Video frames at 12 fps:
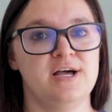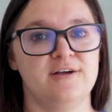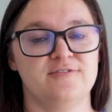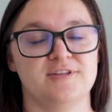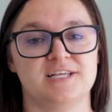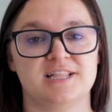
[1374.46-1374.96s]

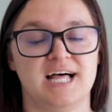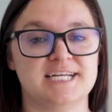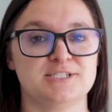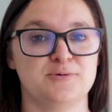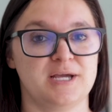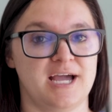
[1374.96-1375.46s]
I feel like
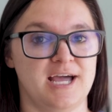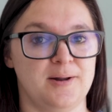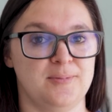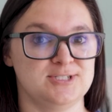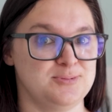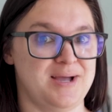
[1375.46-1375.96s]
last week I had a
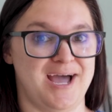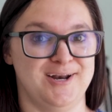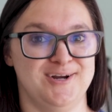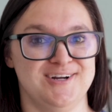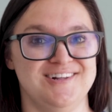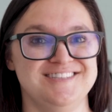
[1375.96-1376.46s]
bunch of
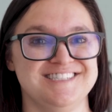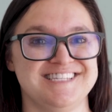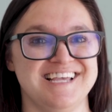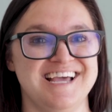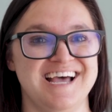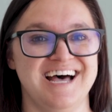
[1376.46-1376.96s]

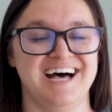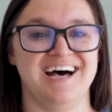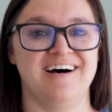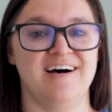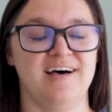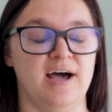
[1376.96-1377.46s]
patterns.
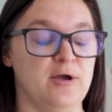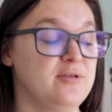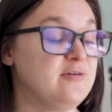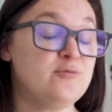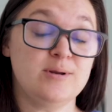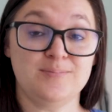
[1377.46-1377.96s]
I
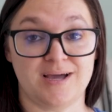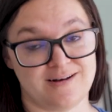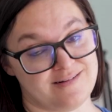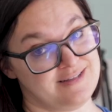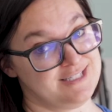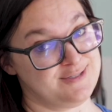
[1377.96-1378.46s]
only have 1
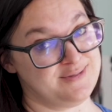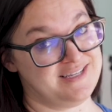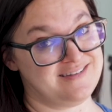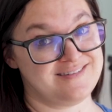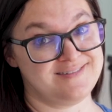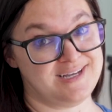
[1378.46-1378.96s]
pattern this
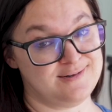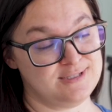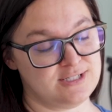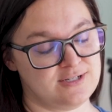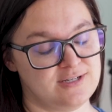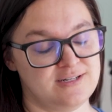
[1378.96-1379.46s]
week. I
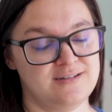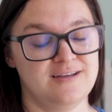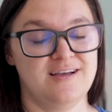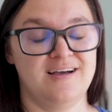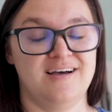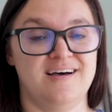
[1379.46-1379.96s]
was good.
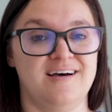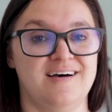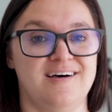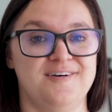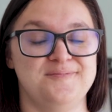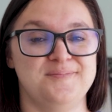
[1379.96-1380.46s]

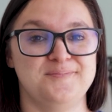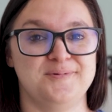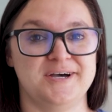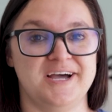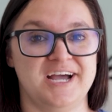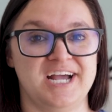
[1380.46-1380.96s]

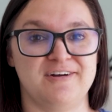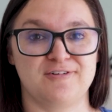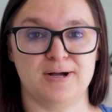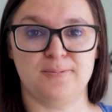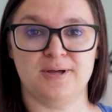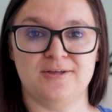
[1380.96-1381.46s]
But I have a
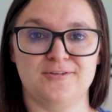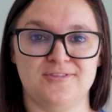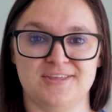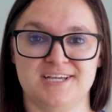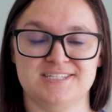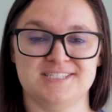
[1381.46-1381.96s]
couple other
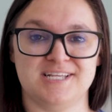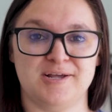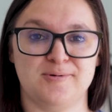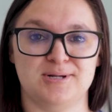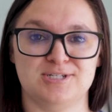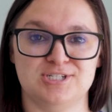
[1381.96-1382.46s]
things that
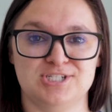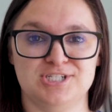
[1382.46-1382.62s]
I wanted to